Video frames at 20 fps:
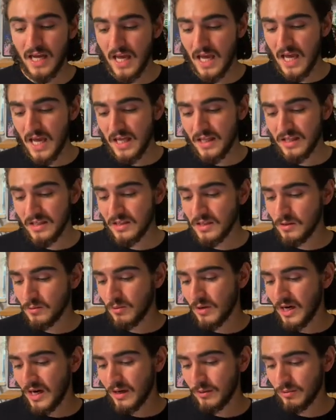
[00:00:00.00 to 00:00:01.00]
this is what
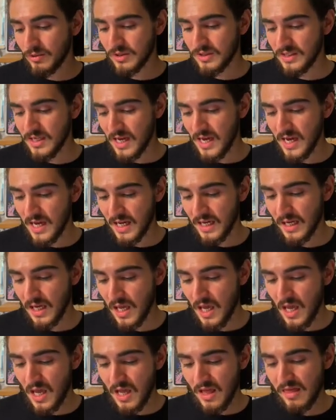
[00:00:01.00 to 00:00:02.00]
I was saying,
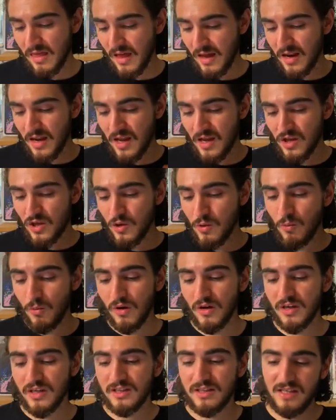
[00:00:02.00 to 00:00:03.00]
that you
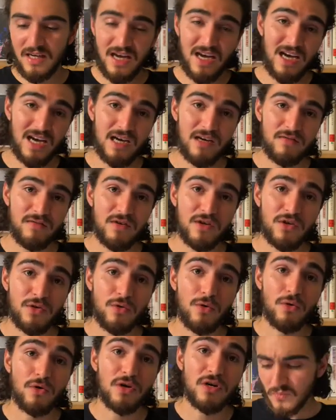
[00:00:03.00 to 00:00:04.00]
wanted to have
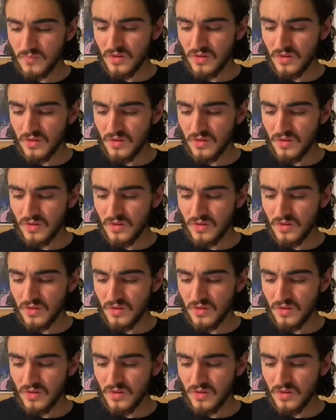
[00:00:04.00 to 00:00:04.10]
your